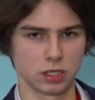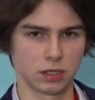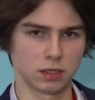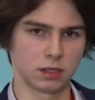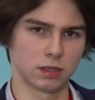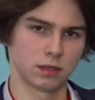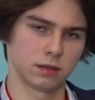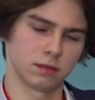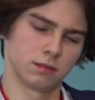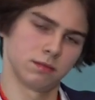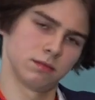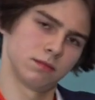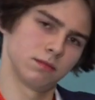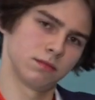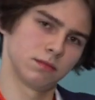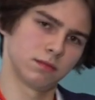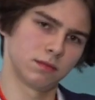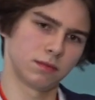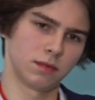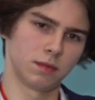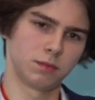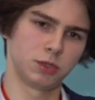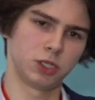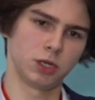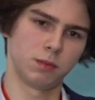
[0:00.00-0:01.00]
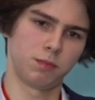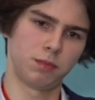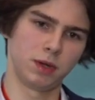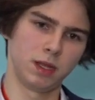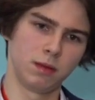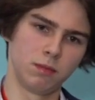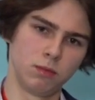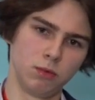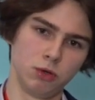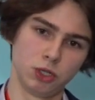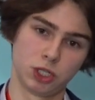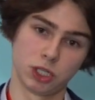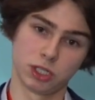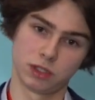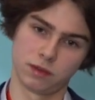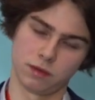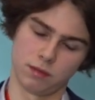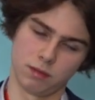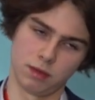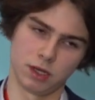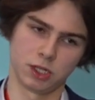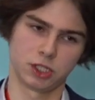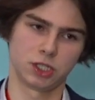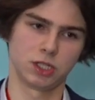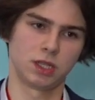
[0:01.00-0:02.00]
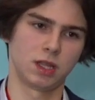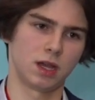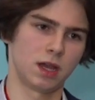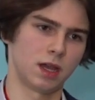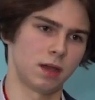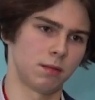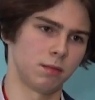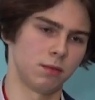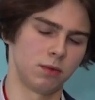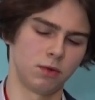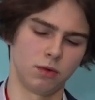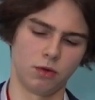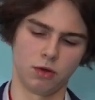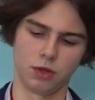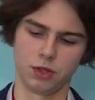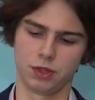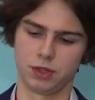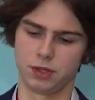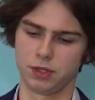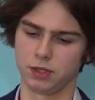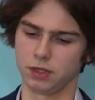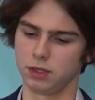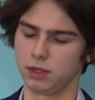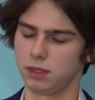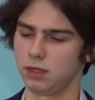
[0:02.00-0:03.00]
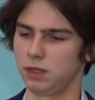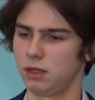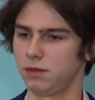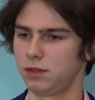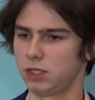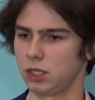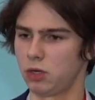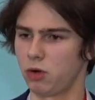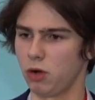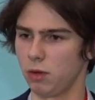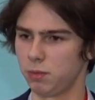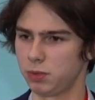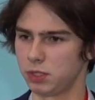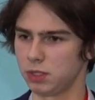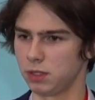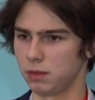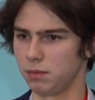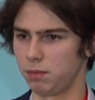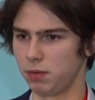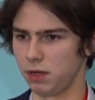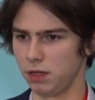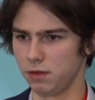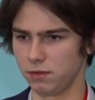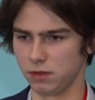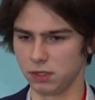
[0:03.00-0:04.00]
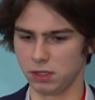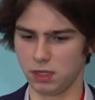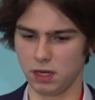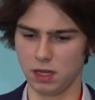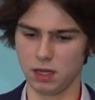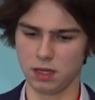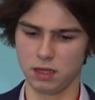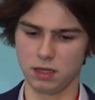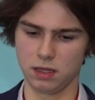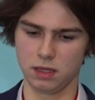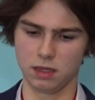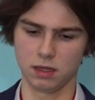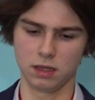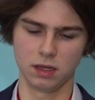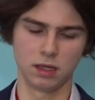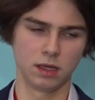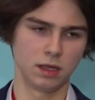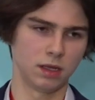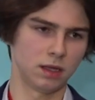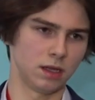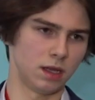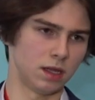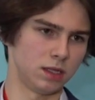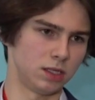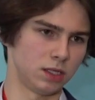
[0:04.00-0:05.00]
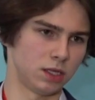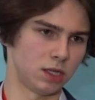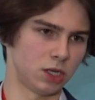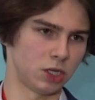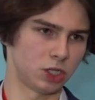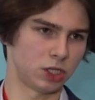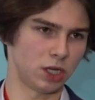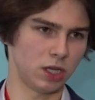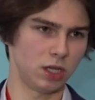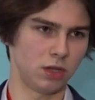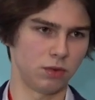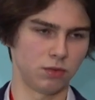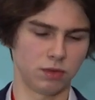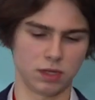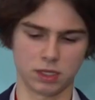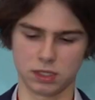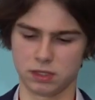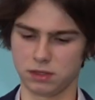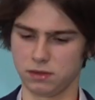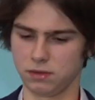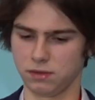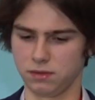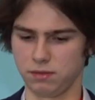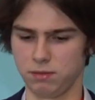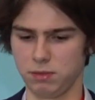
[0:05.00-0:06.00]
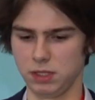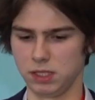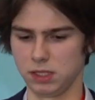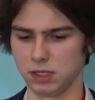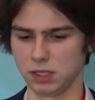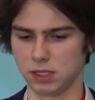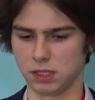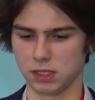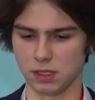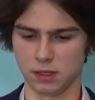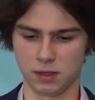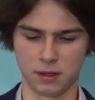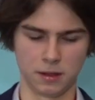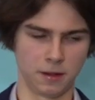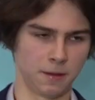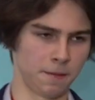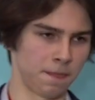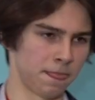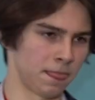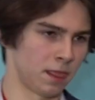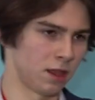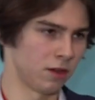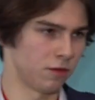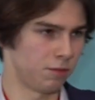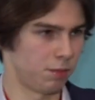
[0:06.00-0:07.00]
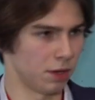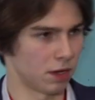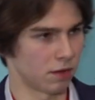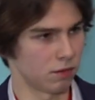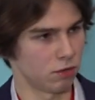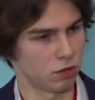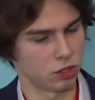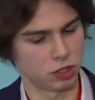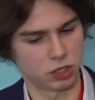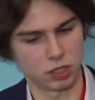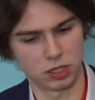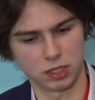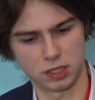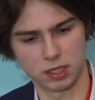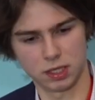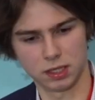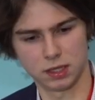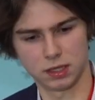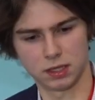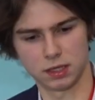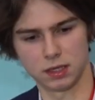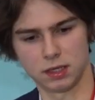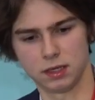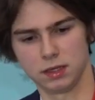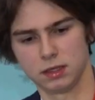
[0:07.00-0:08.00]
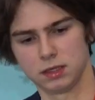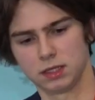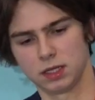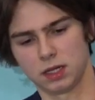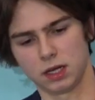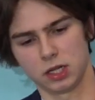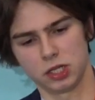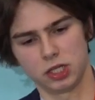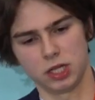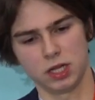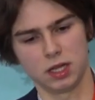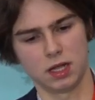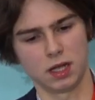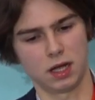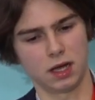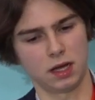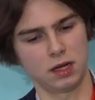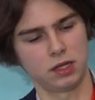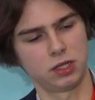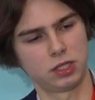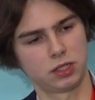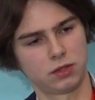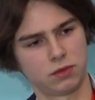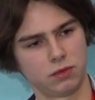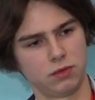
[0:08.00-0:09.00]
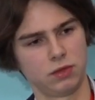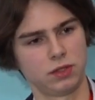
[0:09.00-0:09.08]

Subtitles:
like FSB and others. What are the advantages that if we are talking about